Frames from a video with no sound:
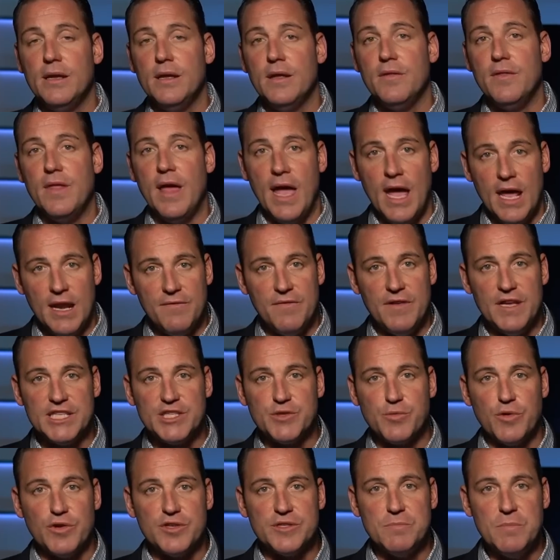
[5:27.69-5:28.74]
the head of
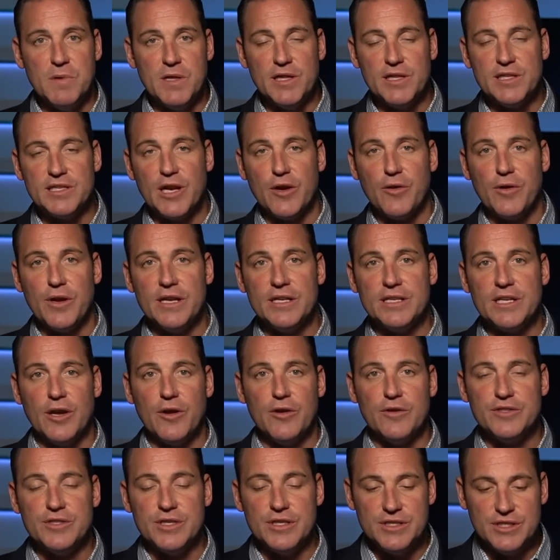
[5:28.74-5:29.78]
Israel's military
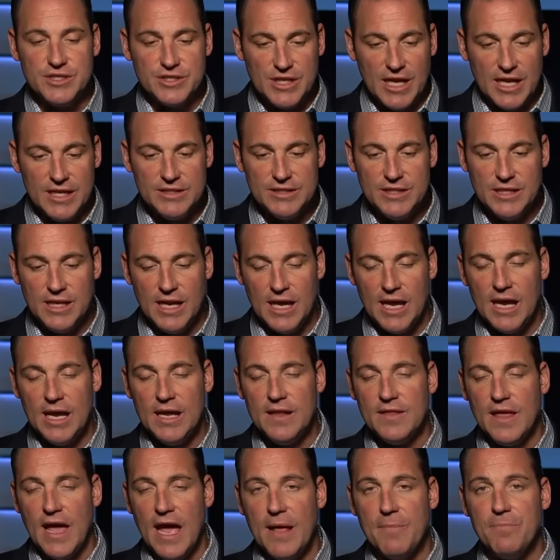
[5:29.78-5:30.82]
intelligence said
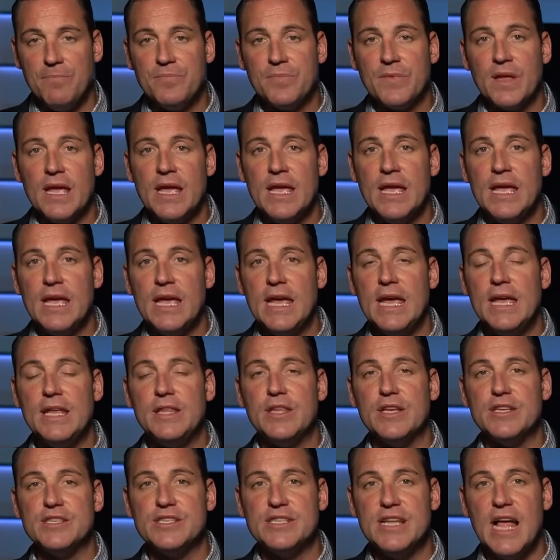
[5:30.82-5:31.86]
today that he
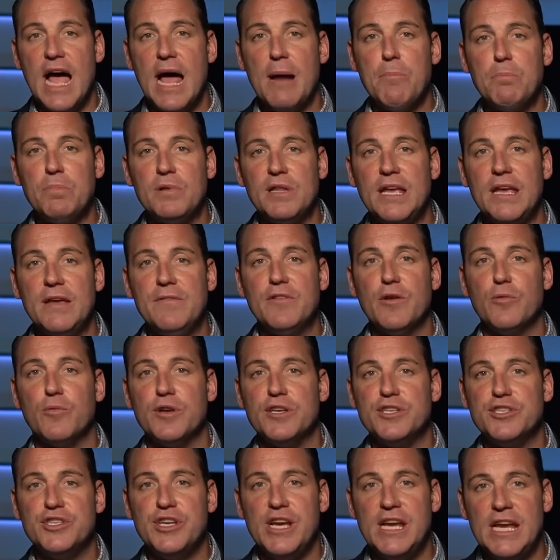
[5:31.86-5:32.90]
does not believe the
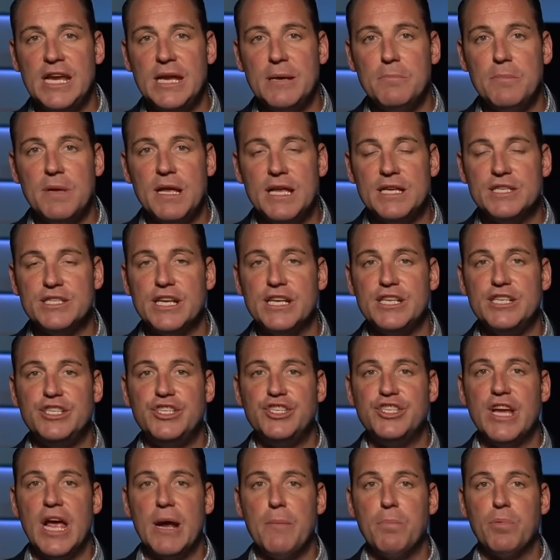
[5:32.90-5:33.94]
regime is in
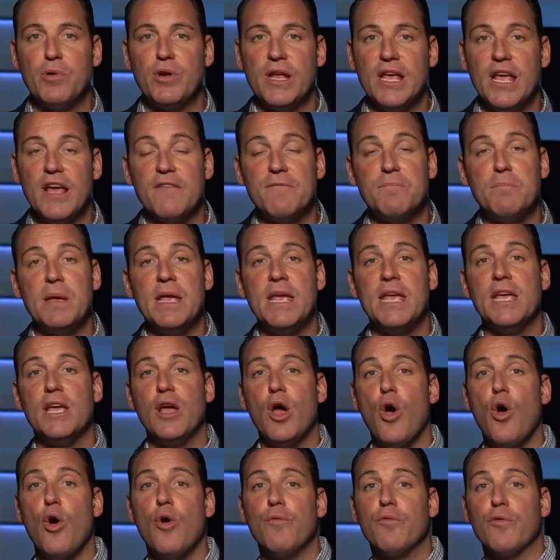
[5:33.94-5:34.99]
jeopardy of being
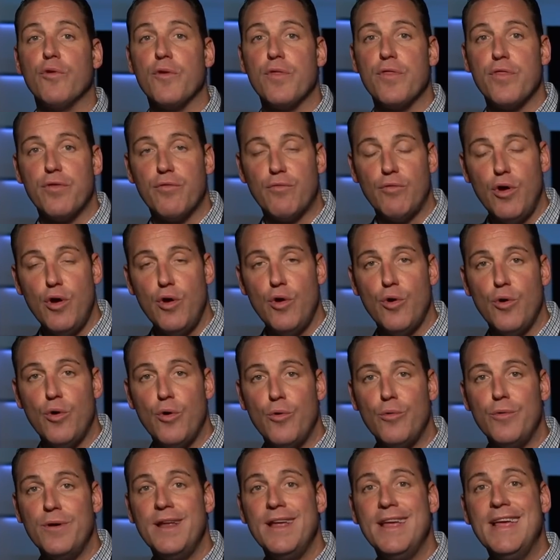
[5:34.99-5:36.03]

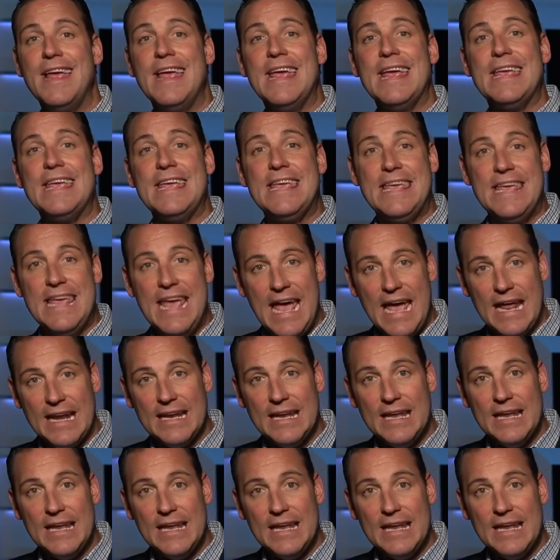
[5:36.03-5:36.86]
overthrown yet.